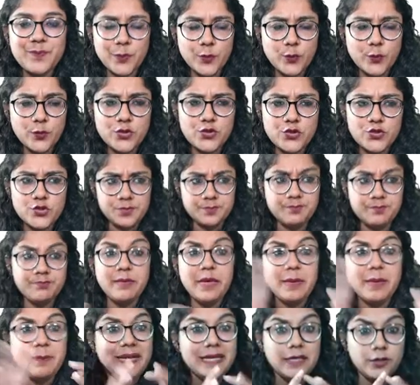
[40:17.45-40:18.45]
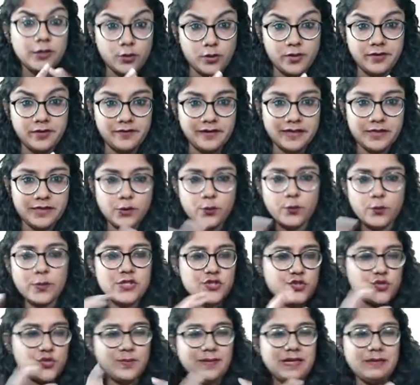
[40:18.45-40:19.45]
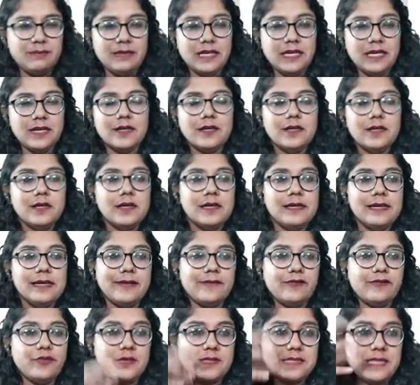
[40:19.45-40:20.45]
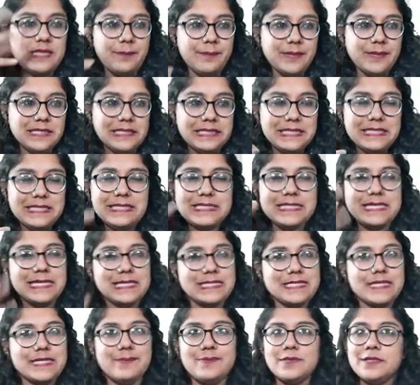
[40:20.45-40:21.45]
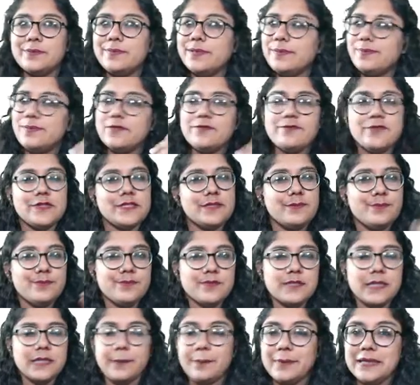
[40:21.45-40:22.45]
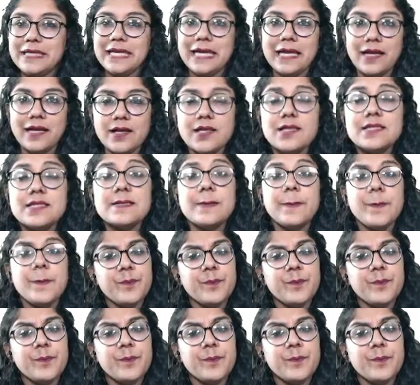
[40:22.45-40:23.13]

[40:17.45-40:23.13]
Which may be in conflict, which maybe like for somebody it is acceptable, but for somebody else